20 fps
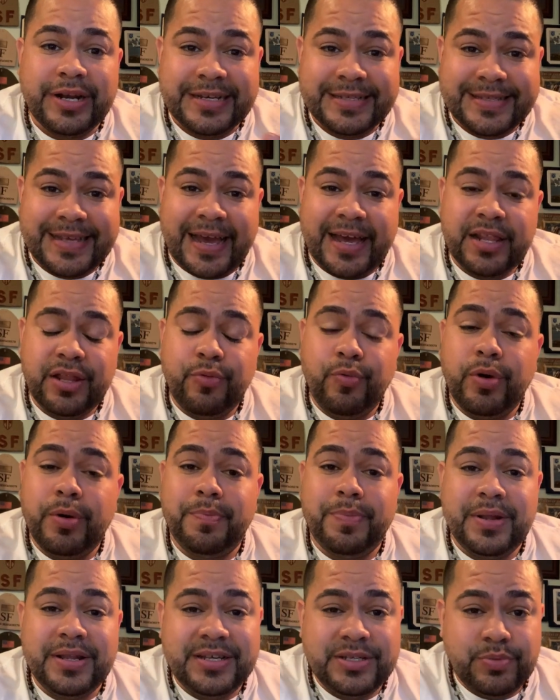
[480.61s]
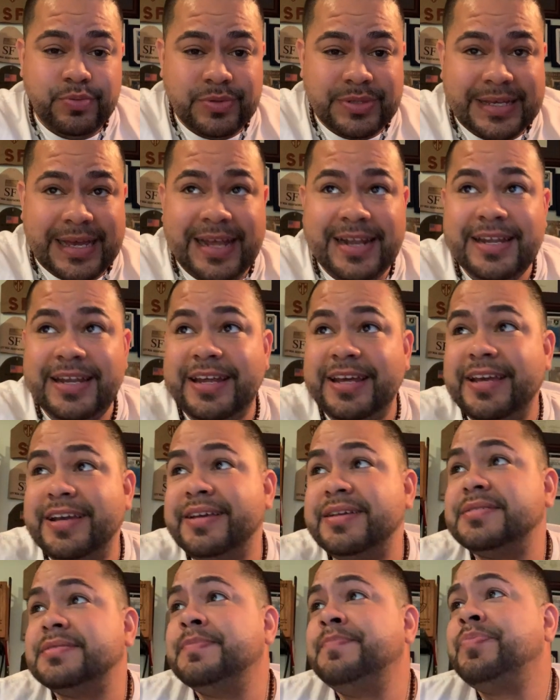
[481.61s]
exactly what police brutality
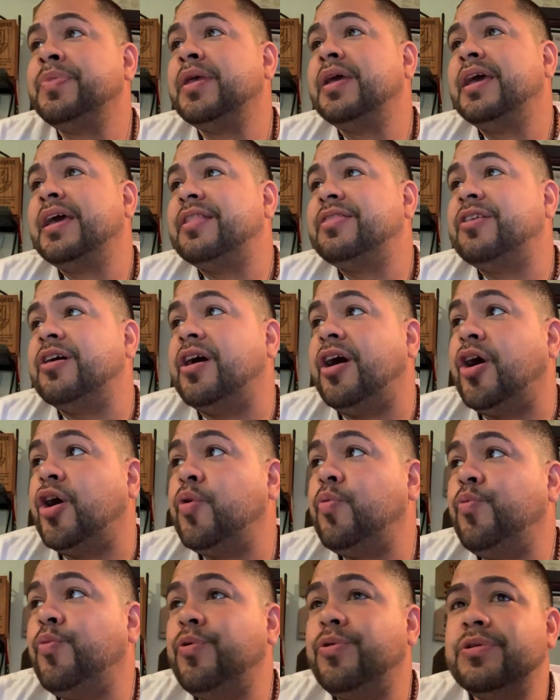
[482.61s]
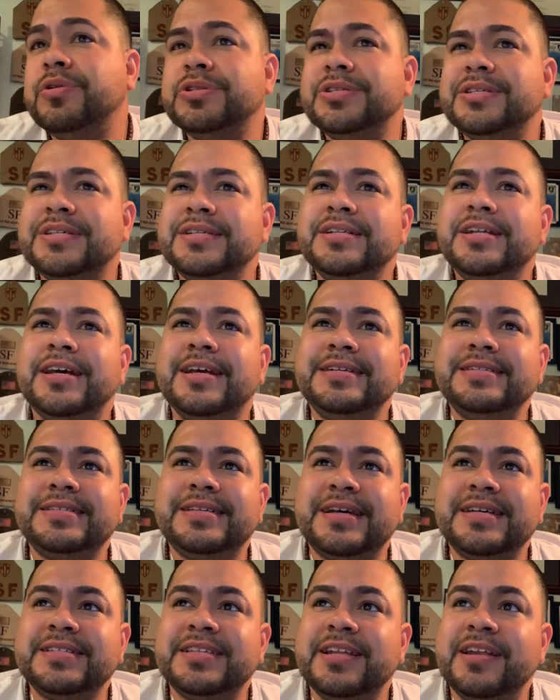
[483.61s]
is. The unwarranted,
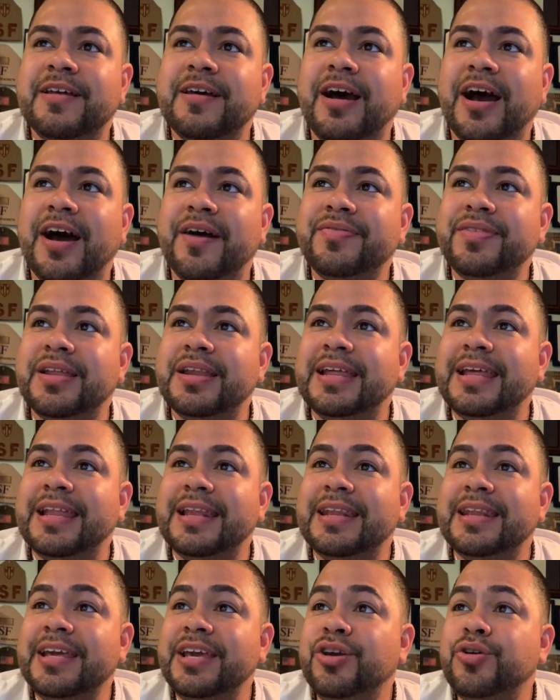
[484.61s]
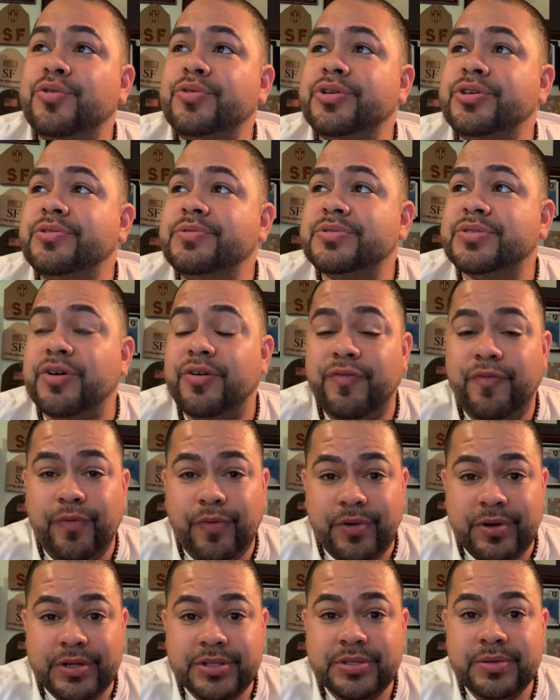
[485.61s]
excessive, and often illegal use of
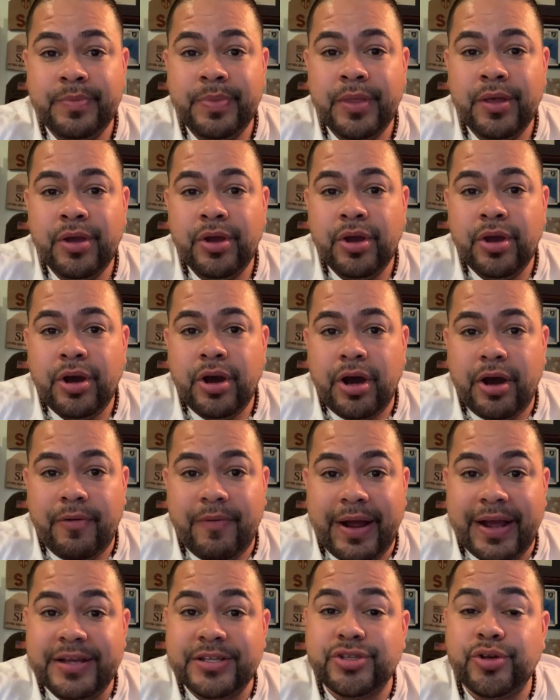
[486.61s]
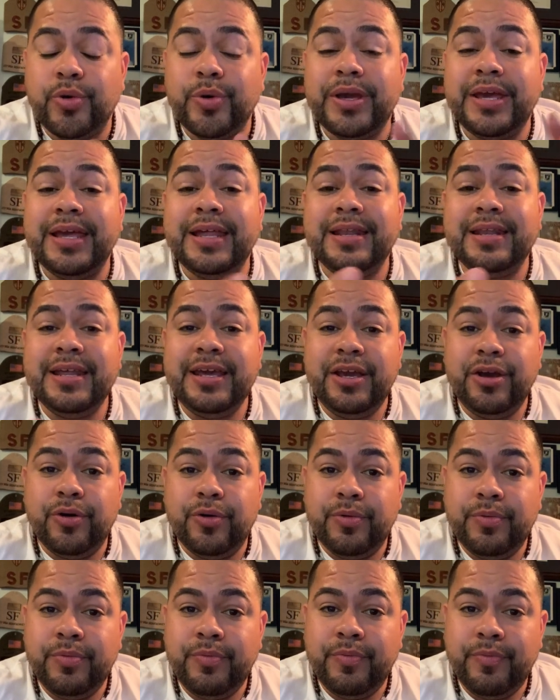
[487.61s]
force. All right, so
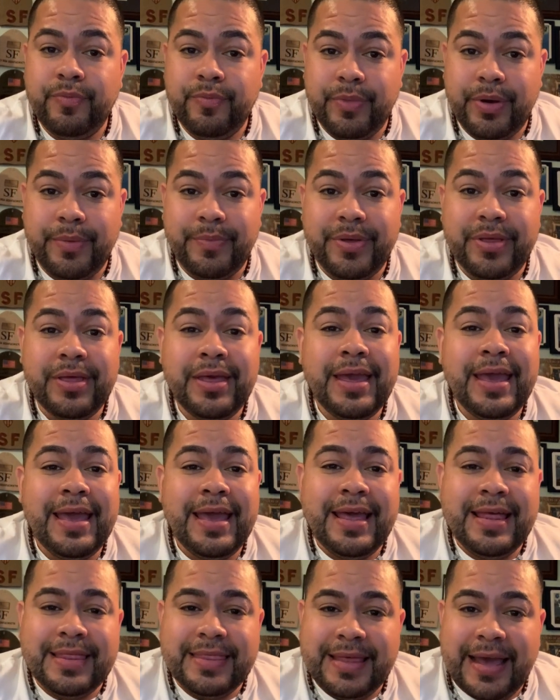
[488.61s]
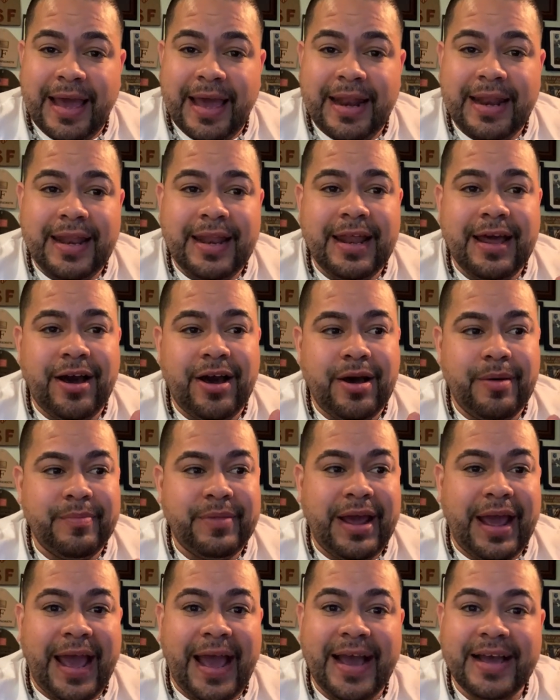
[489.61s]
illegal. Remember that
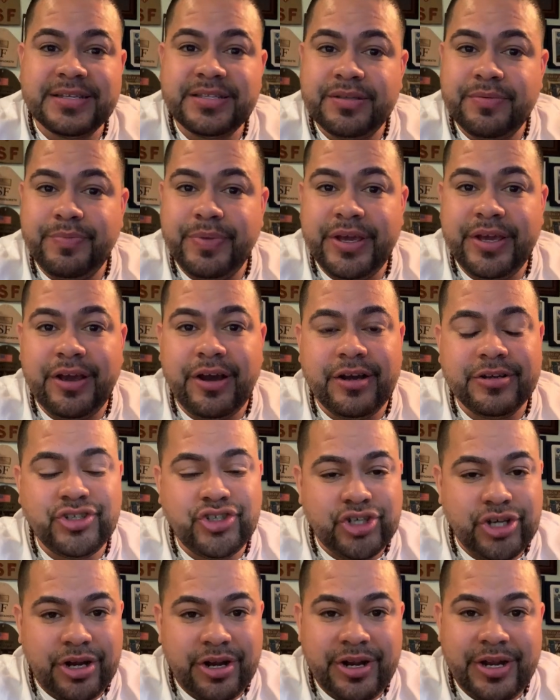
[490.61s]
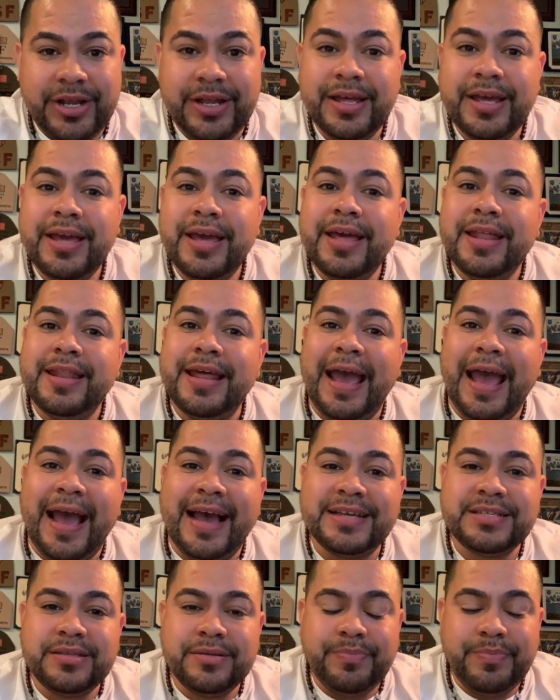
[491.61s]
there has to be a jury. There
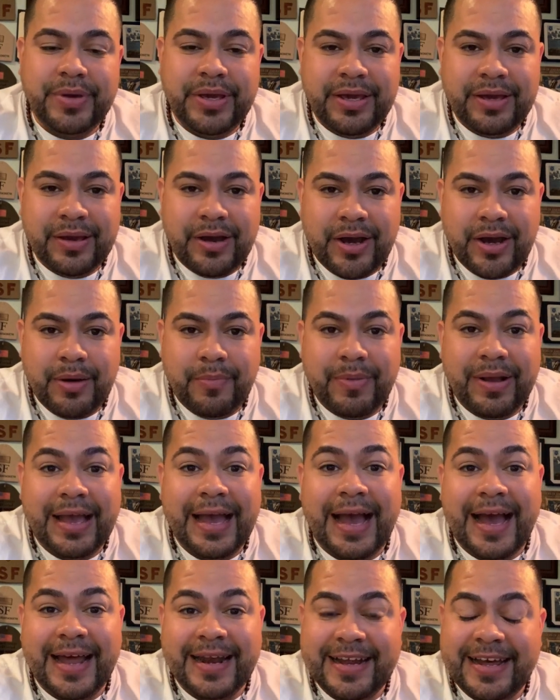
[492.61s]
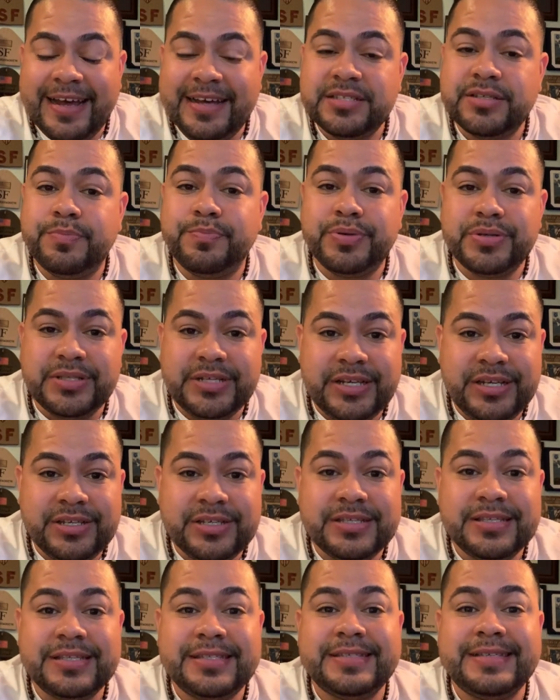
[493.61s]
has to be guidelines and
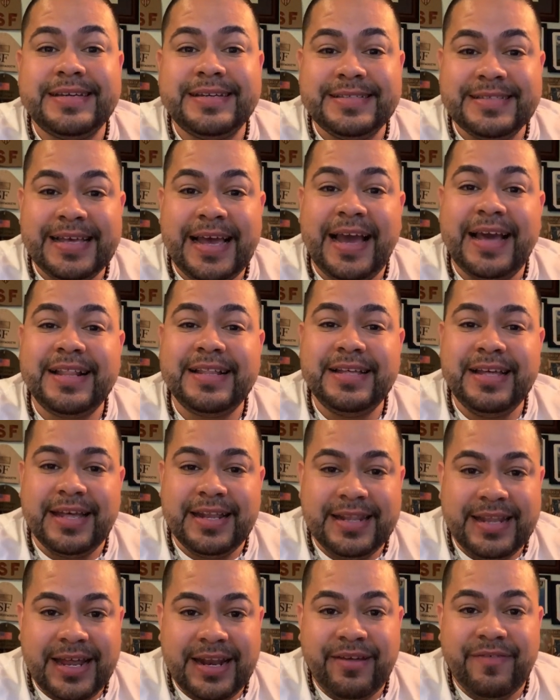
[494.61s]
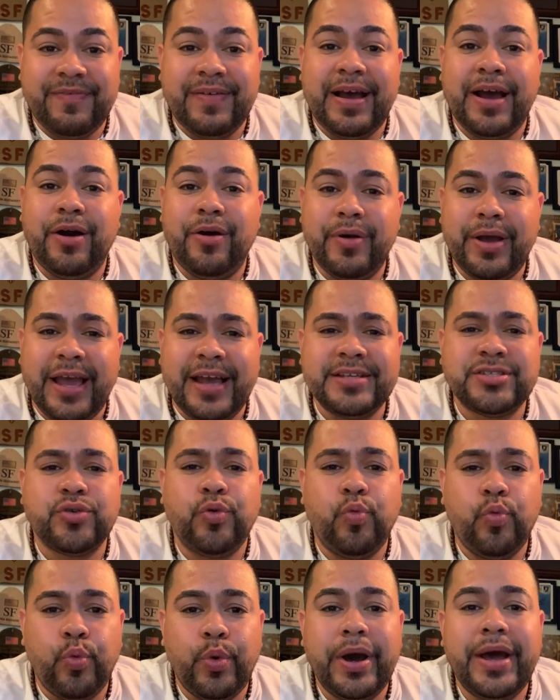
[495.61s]
procedures to exactly identify, okay, so
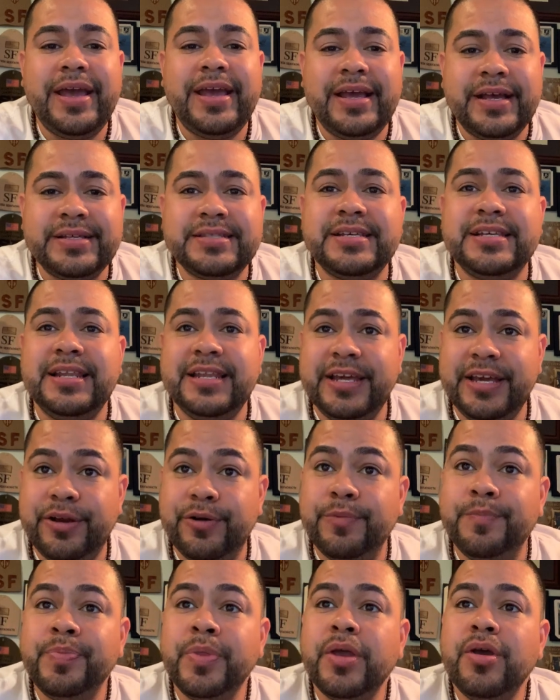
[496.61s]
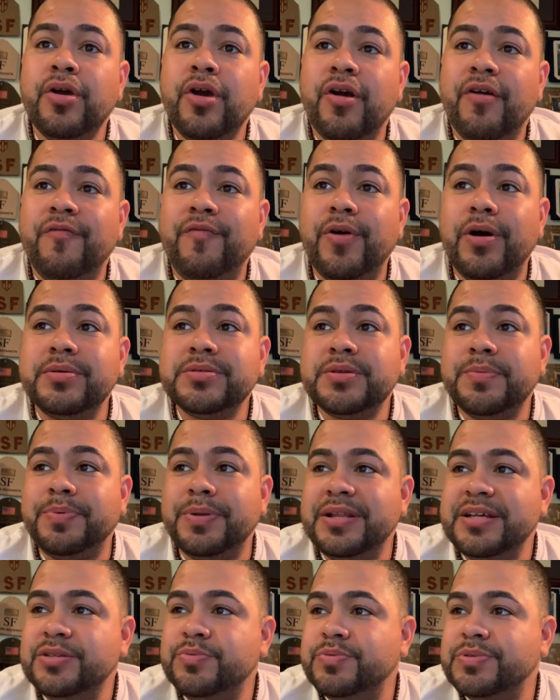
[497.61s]
what is illegal? Forms of
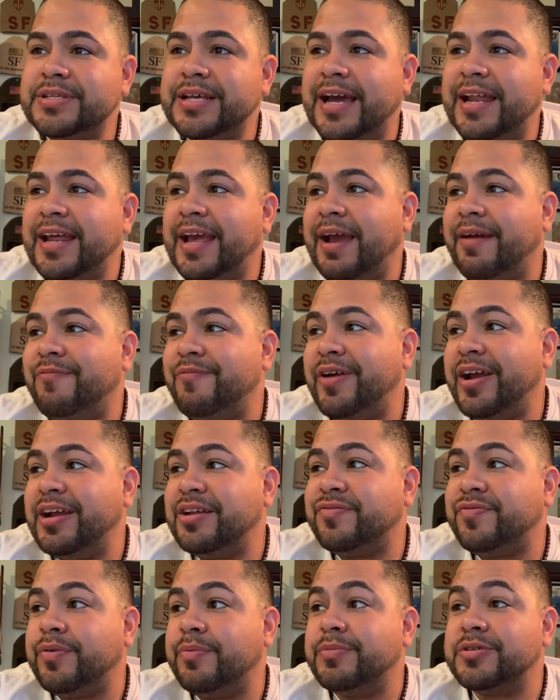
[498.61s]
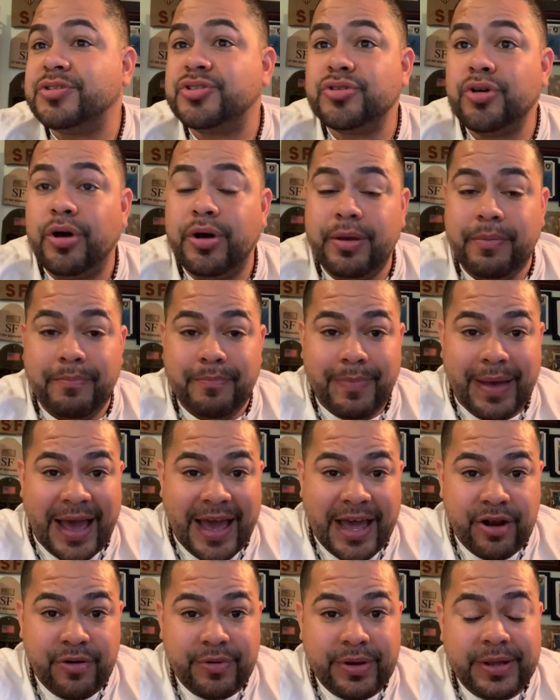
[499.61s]
police brutality have ranged from assault and
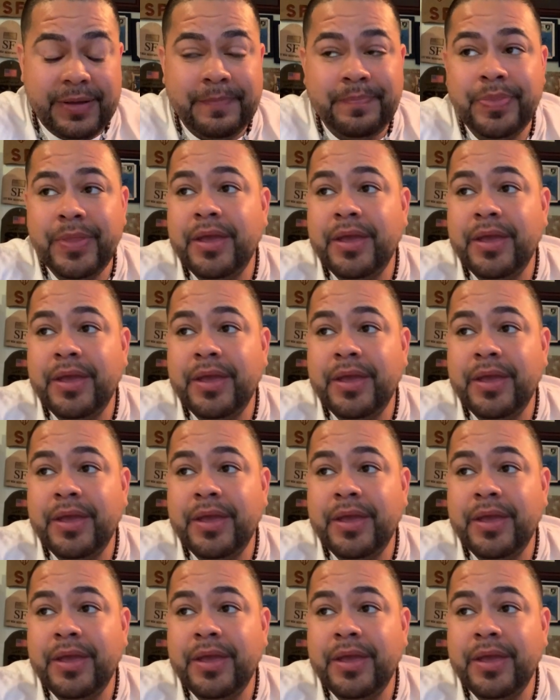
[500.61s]
battery,